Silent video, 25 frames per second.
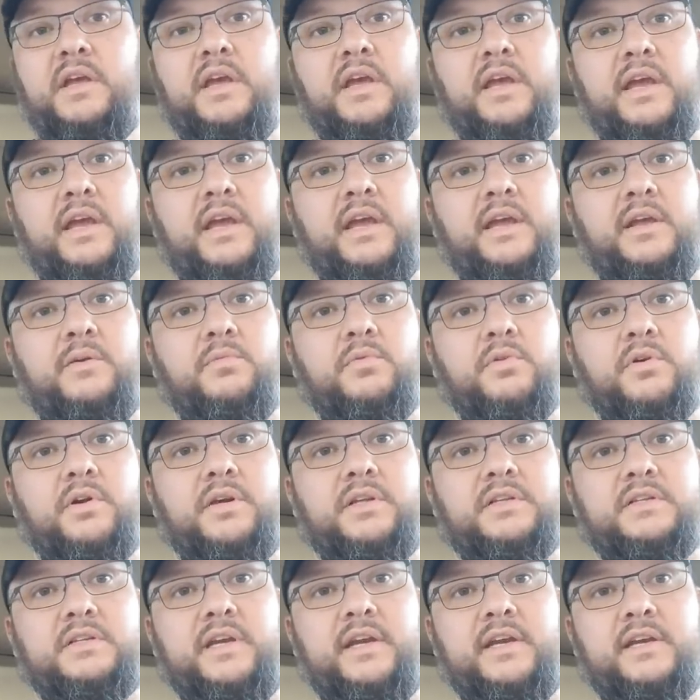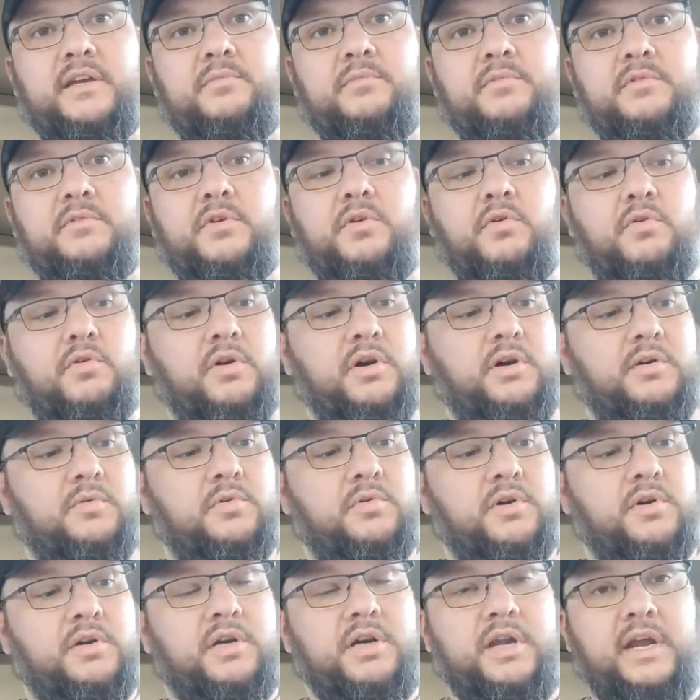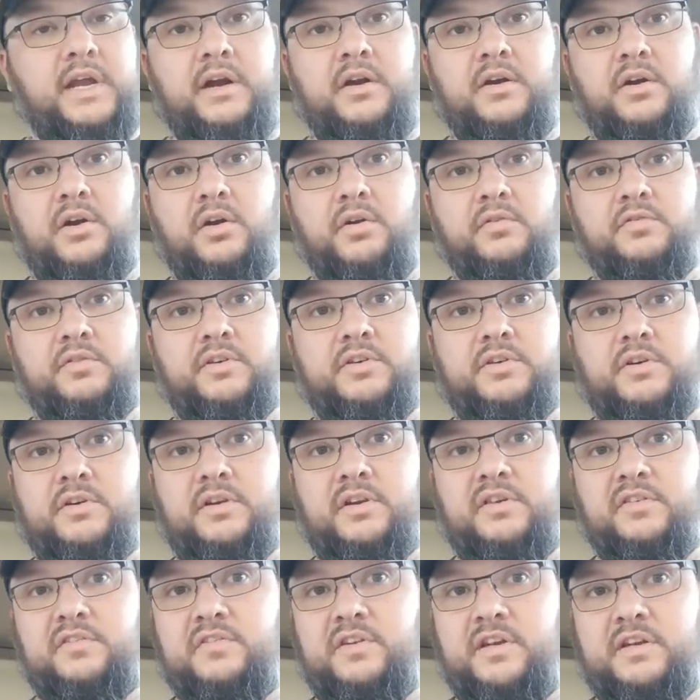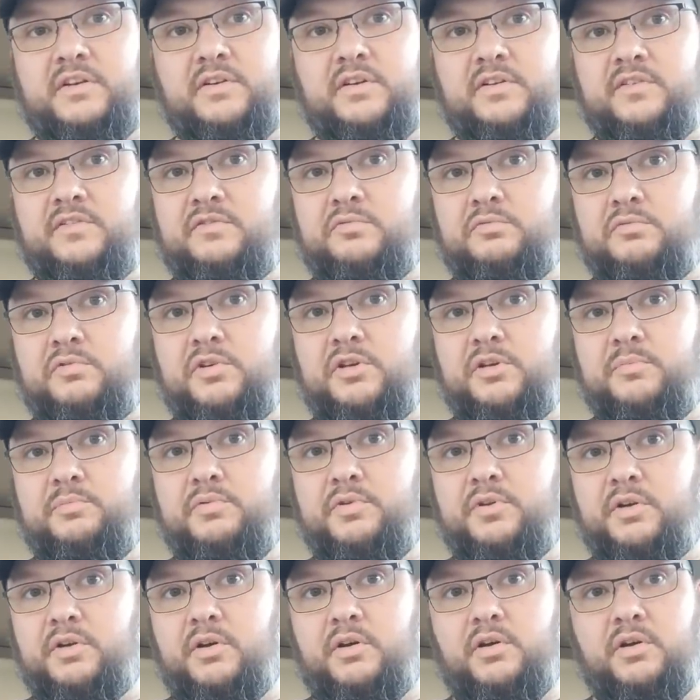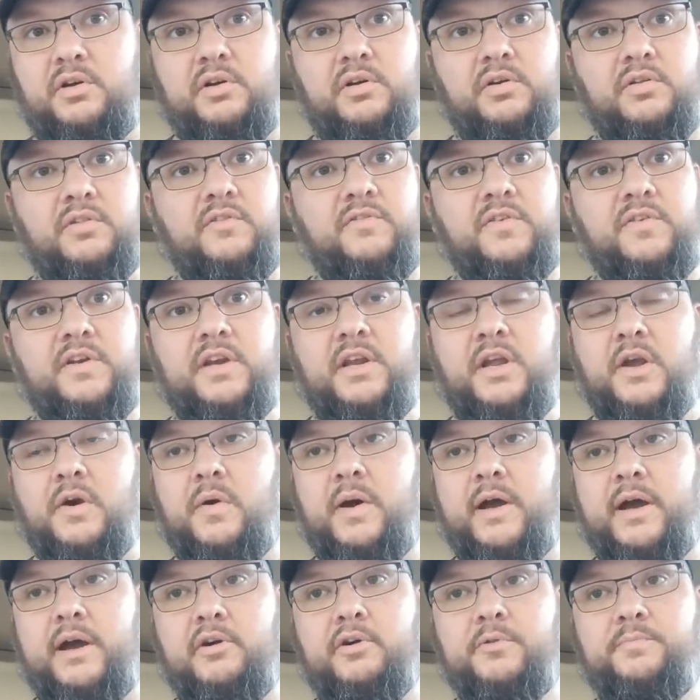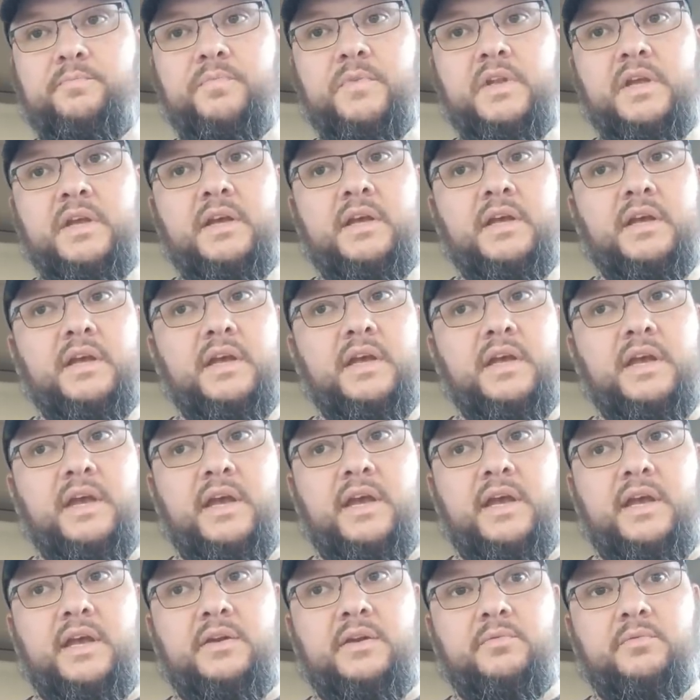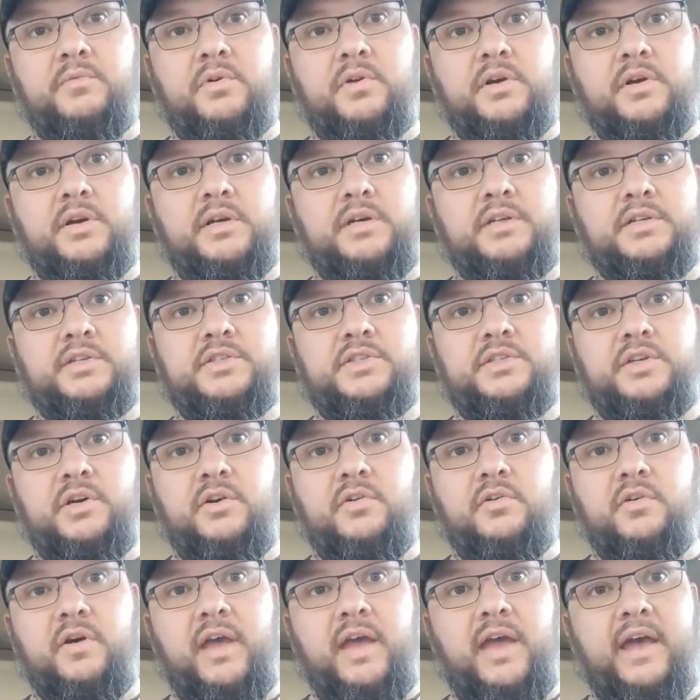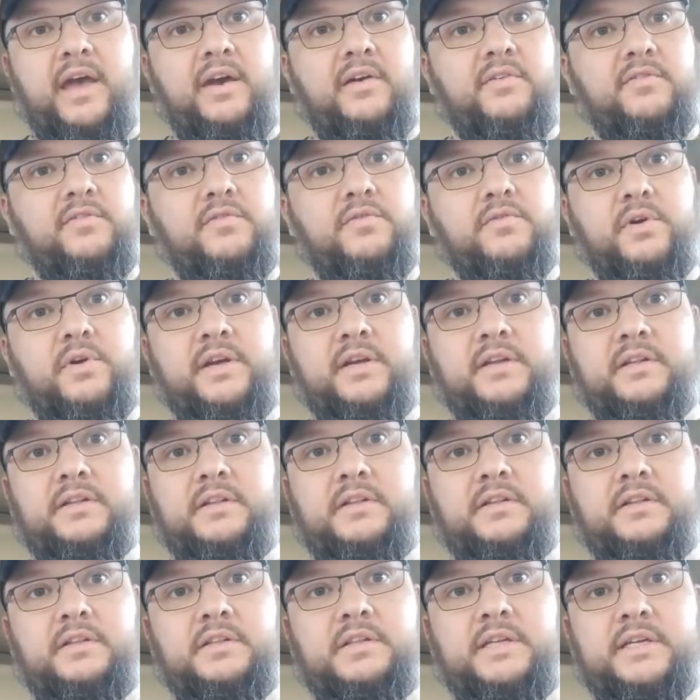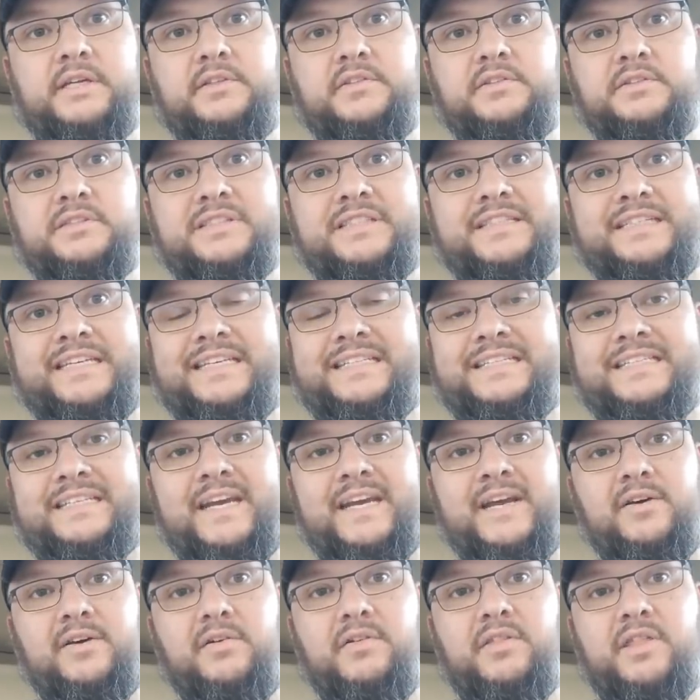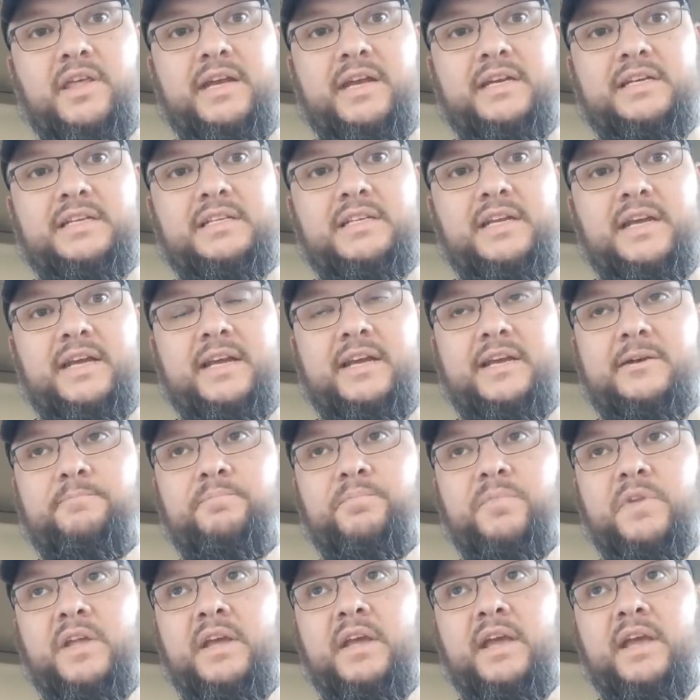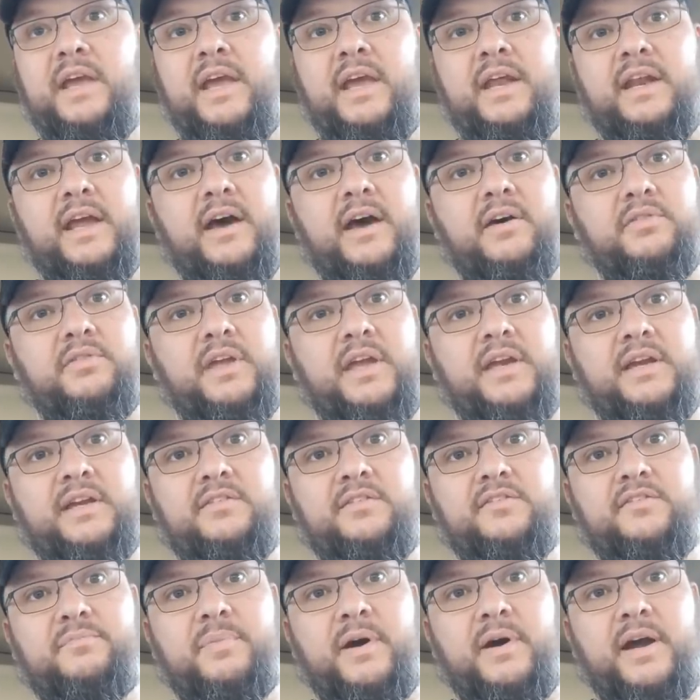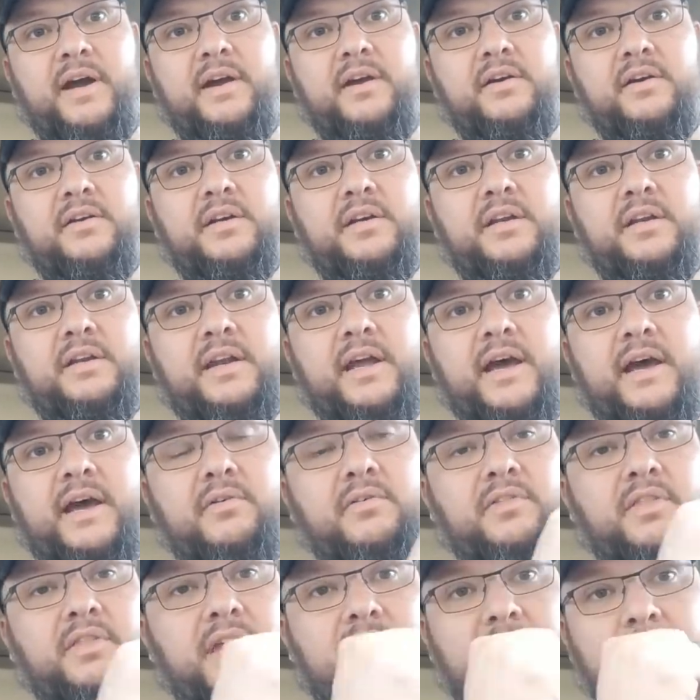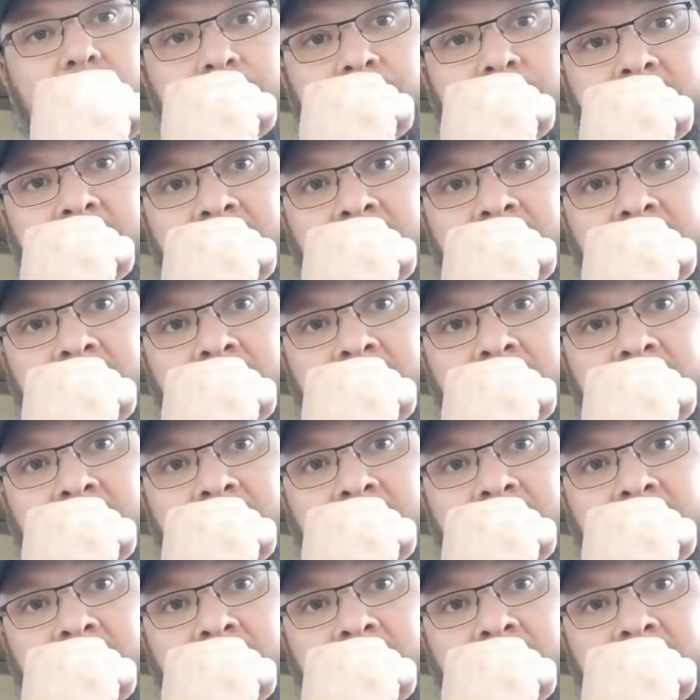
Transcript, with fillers: And we're going to take them to court. We're going to air all the dirty secrets. We're going to put all the video out. And we're going to show every little detail they did and how they conspired and how they,